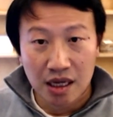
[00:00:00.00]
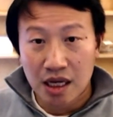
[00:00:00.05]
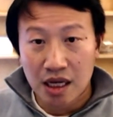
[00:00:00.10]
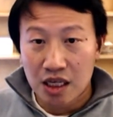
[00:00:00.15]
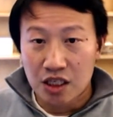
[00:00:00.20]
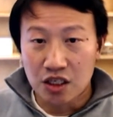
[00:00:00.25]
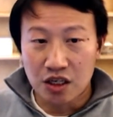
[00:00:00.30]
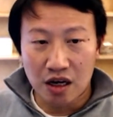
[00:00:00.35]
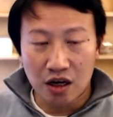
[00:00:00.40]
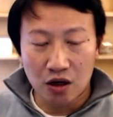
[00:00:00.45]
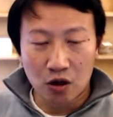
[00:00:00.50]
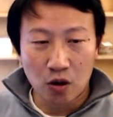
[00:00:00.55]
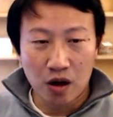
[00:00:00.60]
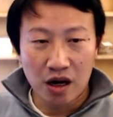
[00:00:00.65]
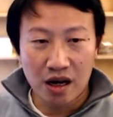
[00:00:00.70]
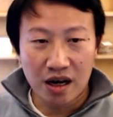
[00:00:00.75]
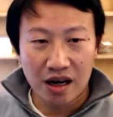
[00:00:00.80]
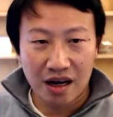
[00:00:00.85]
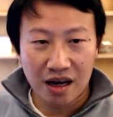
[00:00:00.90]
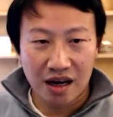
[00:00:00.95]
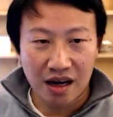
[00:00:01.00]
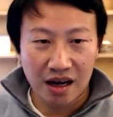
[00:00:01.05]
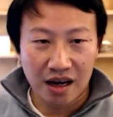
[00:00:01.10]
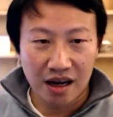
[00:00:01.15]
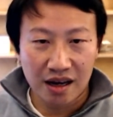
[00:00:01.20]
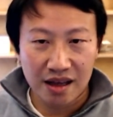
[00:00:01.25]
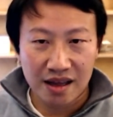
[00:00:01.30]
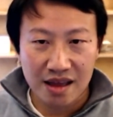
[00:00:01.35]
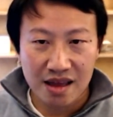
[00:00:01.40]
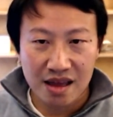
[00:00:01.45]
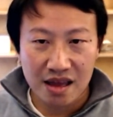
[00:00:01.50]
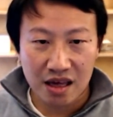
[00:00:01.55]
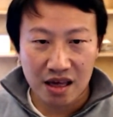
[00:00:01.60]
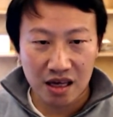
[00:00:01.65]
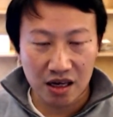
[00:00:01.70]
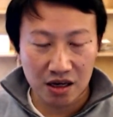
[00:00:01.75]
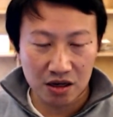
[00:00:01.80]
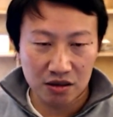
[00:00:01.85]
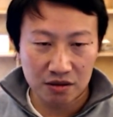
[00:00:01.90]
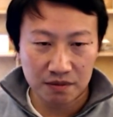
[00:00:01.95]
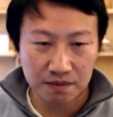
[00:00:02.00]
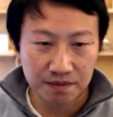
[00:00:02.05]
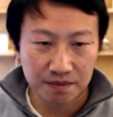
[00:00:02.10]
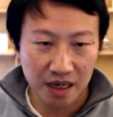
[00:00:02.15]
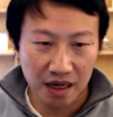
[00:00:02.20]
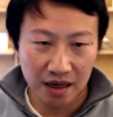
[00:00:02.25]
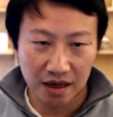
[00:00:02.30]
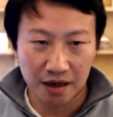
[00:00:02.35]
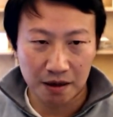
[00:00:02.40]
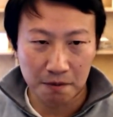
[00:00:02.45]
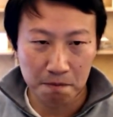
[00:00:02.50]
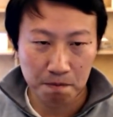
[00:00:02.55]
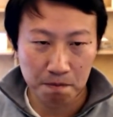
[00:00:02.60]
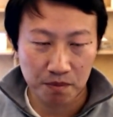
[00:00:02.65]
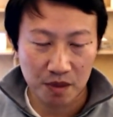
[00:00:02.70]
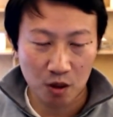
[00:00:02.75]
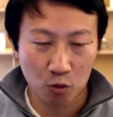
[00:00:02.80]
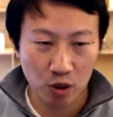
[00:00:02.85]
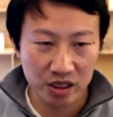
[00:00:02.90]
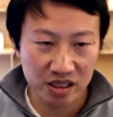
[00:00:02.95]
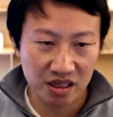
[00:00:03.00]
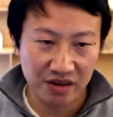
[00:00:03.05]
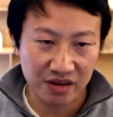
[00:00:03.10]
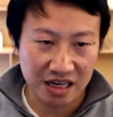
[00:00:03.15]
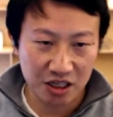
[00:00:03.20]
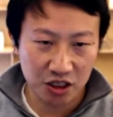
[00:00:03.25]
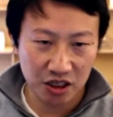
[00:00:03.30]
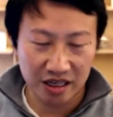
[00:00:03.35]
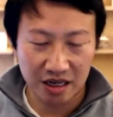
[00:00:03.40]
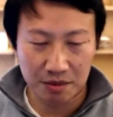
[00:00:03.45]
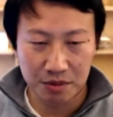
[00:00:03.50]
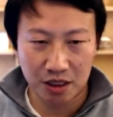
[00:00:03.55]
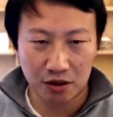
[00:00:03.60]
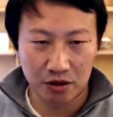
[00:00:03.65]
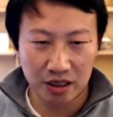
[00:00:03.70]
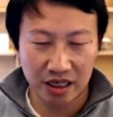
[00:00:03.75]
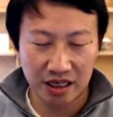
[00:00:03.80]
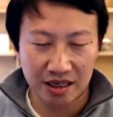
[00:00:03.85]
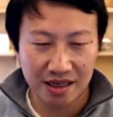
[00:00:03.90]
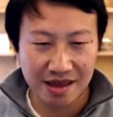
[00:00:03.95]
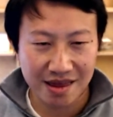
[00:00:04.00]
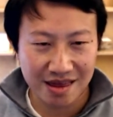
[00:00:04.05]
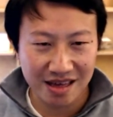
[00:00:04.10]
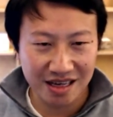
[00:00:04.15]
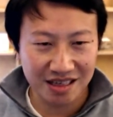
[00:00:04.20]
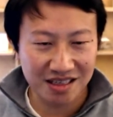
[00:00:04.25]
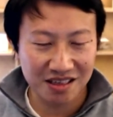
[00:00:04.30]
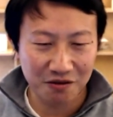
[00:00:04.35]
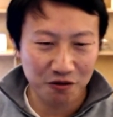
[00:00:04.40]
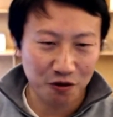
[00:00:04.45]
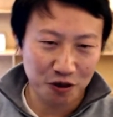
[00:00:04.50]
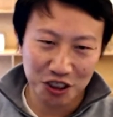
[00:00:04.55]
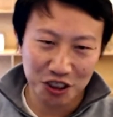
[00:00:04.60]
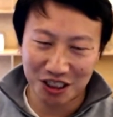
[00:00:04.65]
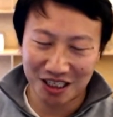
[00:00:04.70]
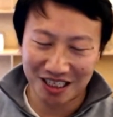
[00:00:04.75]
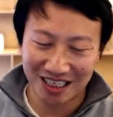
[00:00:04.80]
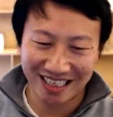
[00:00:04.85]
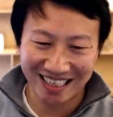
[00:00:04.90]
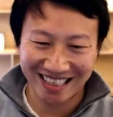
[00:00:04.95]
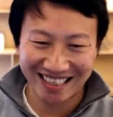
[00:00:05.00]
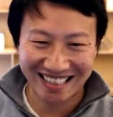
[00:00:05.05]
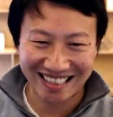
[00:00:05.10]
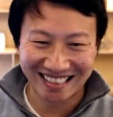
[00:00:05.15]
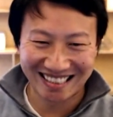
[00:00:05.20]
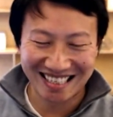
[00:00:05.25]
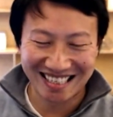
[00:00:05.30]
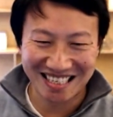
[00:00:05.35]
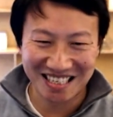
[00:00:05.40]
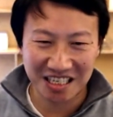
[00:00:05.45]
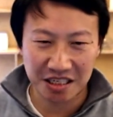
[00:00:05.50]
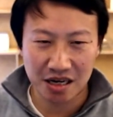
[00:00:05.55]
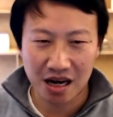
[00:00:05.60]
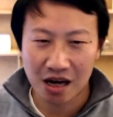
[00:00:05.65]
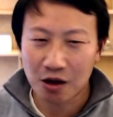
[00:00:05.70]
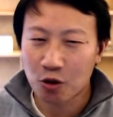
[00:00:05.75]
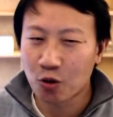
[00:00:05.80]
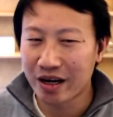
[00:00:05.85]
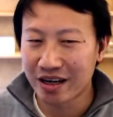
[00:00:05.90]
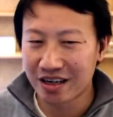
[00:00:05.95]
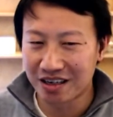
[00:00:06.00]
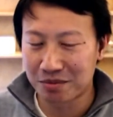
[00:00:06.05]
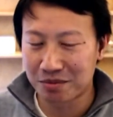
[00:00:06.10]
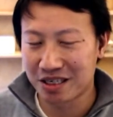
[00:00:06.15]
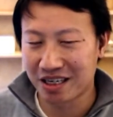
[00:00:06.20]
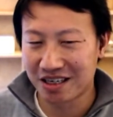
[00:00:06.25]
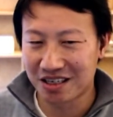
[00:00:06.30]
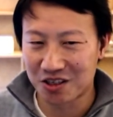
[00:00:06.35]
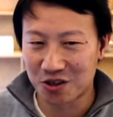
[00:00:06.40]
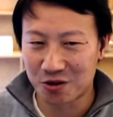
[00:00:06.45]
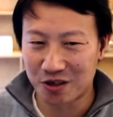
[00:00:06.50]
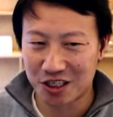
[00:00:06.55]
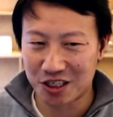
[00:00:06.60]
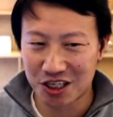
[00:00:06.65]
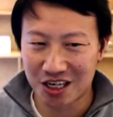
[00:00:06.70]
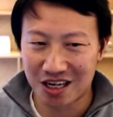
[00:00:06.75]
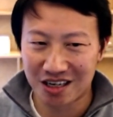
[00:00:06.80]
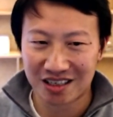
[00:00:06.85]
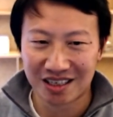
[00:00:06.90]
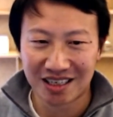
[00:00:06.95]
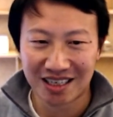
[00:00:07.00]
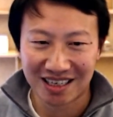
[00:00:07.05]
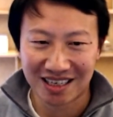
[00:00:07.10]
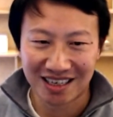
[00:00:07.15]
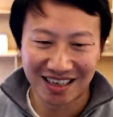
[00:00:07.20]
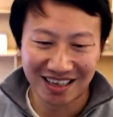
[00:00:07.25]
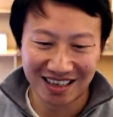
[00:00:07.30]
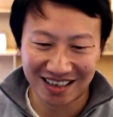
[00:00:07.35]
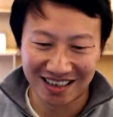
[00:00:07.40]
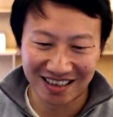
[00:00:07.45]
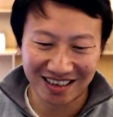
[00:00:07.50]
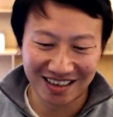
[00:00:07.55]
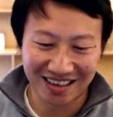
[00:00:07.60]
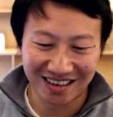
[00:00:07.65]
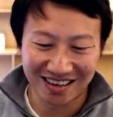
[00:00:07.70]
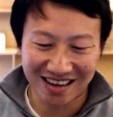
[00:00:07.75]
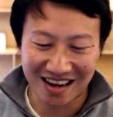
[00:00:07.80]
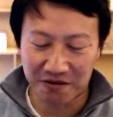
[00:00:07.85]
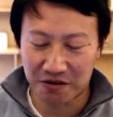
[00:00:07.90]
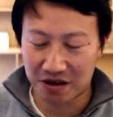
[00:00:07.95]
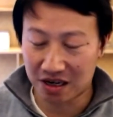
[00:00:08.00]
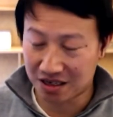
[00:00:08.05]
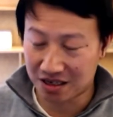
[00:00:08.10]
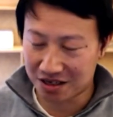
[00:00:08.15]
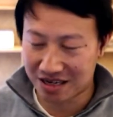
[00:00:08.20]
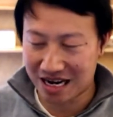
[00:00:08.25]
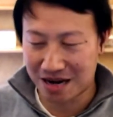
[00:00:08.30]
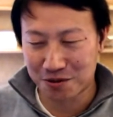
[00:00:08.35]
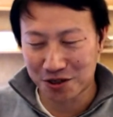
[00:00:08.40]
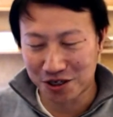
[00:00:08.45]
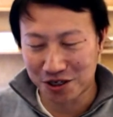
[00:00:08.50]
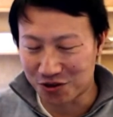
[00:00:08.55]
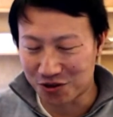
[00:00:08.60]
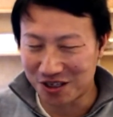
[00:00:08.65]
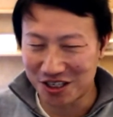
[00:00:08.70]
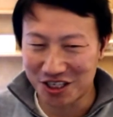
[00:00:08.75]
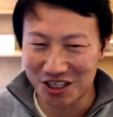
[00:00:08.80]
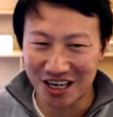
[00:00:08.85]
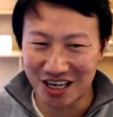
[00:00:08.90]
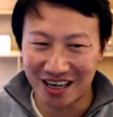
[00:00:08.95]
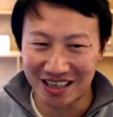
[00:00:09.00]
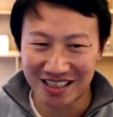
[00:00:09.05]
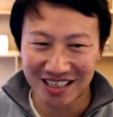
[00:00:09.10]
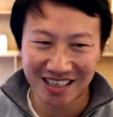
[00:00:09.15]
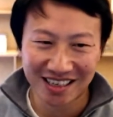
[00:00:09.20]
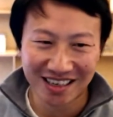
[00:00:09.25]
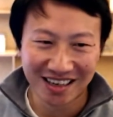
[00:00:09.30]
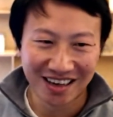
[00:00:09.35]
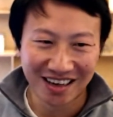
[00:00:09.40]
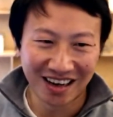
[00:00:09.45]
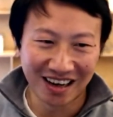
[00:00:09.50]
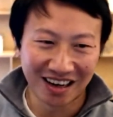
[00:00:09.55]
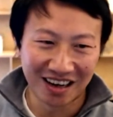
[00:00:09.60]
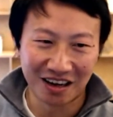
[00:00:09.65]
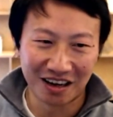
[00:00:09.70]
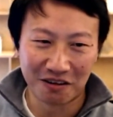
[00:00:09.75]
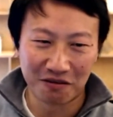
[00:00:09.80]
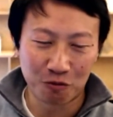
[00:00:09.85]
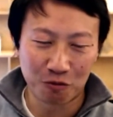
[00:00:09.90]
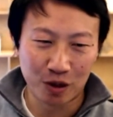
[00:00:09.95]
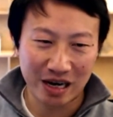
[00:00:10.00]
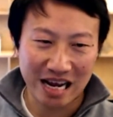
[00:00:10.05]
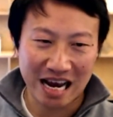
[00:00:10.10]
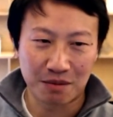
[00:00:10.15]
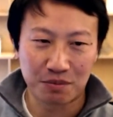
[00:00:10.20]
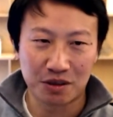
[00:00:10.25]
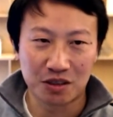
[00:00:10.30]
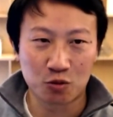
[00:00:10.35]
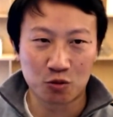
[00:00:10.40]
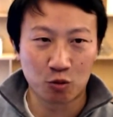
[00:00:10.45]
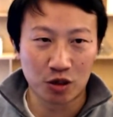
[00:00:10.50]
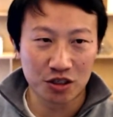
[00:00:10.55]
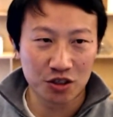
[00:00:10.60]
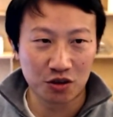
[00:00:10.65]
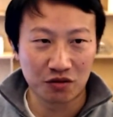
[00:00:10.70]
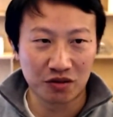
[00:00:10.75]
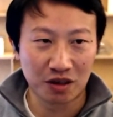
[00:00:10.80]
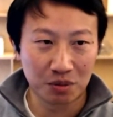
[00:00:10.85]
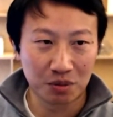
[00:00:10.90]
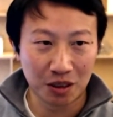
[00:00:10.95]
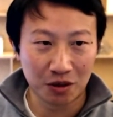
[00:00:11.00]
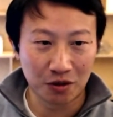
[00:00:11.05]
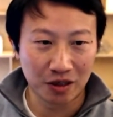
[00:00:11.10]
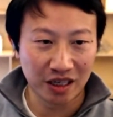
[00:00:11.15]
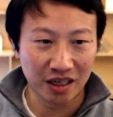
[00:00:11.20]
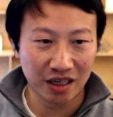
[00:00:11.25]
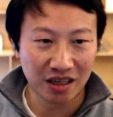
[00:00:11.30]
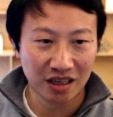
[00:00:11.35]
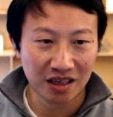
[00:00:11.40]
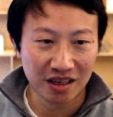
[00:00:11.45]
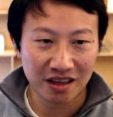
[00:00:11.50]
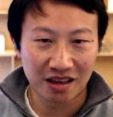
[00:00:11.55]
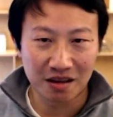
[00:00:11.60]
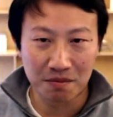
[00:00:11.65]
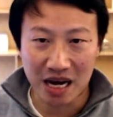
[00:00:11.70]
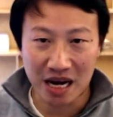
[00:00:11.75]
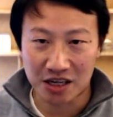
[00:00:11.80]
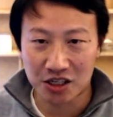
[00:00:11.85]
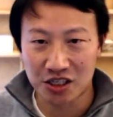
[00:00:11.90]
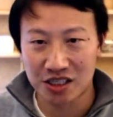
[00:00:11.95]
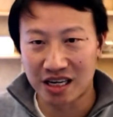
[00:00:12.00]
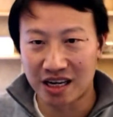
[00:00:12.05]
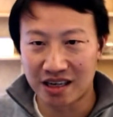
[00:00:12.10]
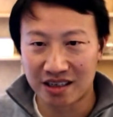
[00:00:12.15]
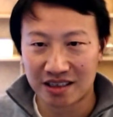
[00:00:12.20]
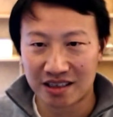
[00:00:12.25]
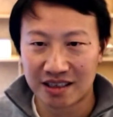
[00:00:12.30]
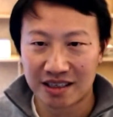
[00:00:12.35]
So here, once I've actually uploaded, this unfortunately is not quite an updated screenshot. I forgot to capture a screenshot of what happens once you've uploaded the patch set,